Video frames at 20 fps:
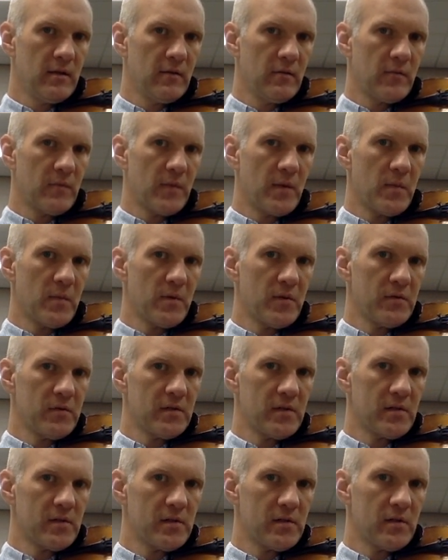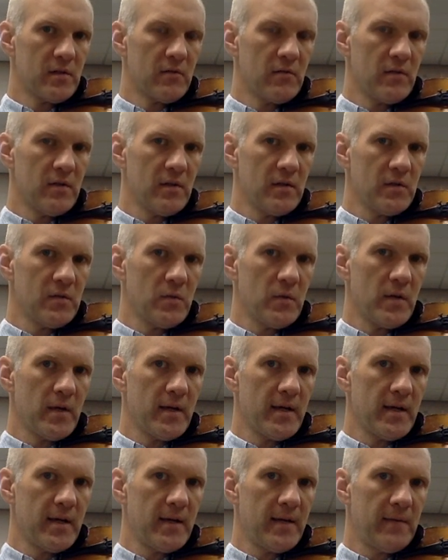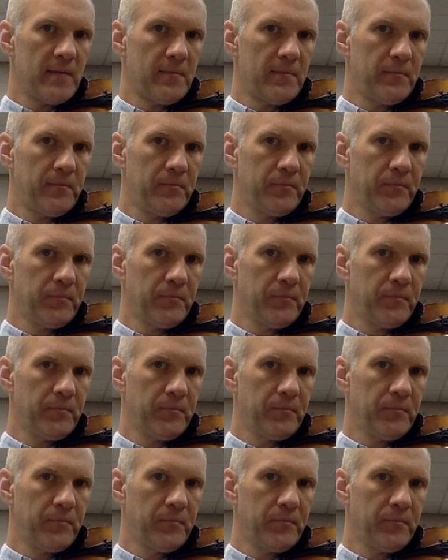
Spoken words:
If my bow starts to go this way,